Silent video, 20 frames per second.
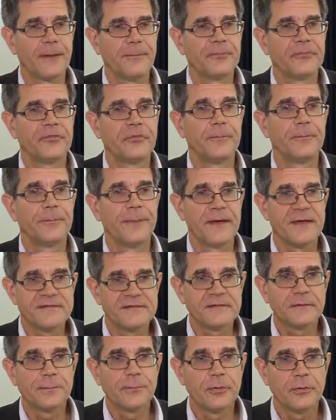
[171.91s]
up some
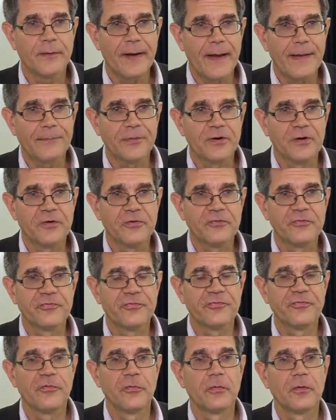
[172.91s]
basic parameters
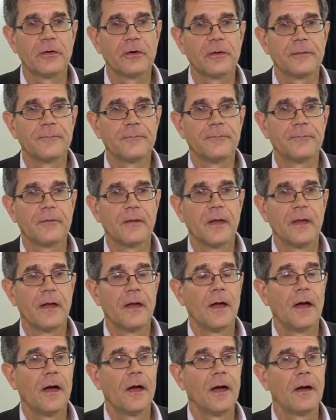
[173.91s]
for
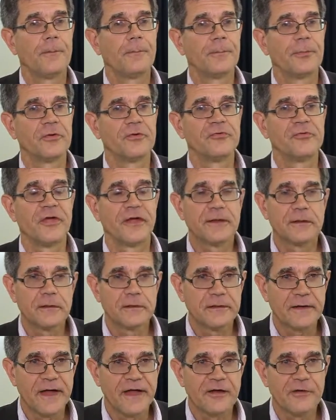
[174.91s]
a
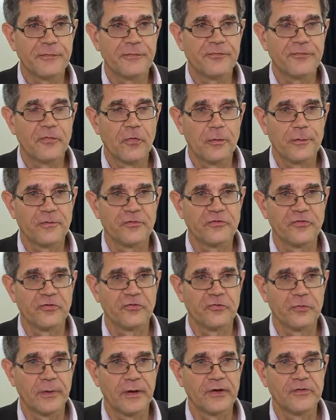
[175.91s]
particular kind of performance
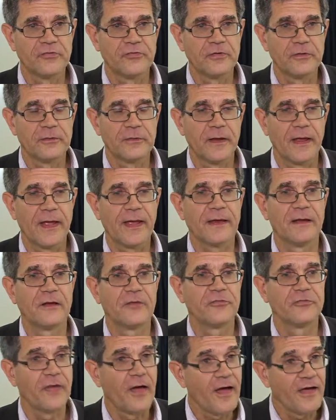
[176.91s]
situation and
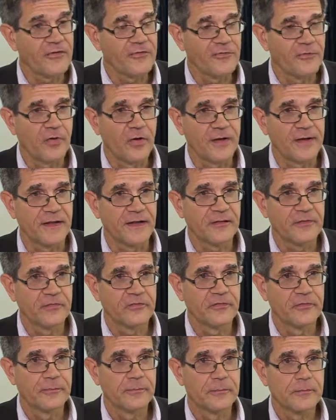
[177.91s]
the size of
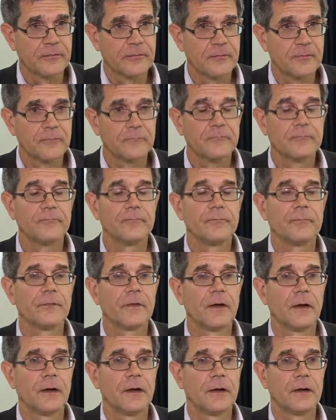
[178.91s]
audience,
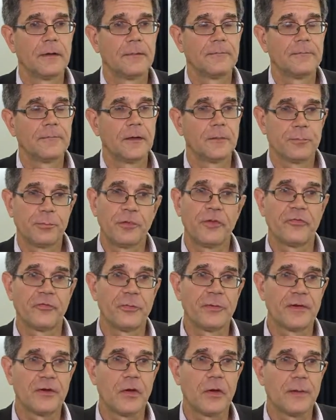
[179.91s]
it runs
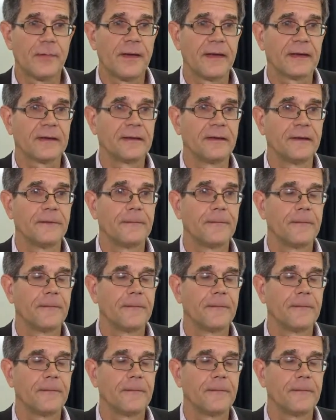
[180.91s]
pretty automatically.